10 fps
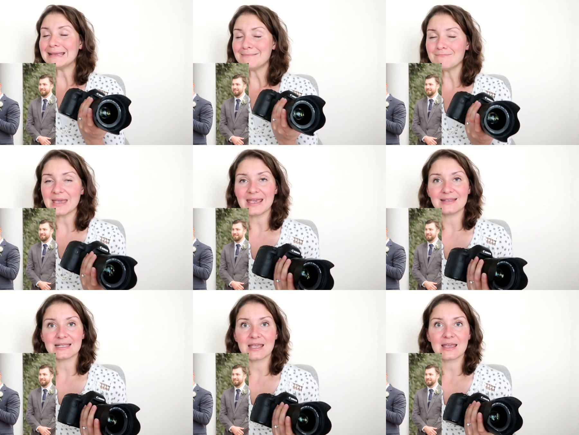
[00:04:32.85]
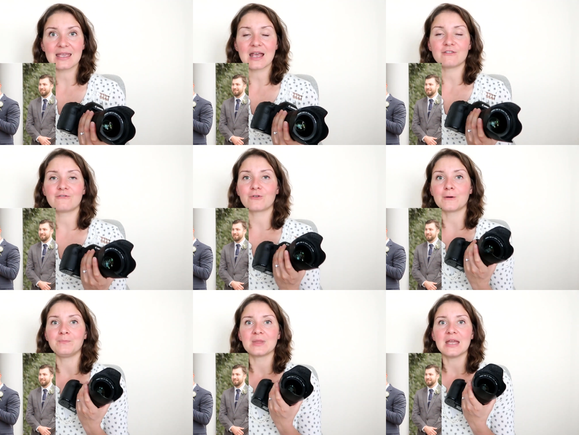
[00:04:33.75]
amazing again for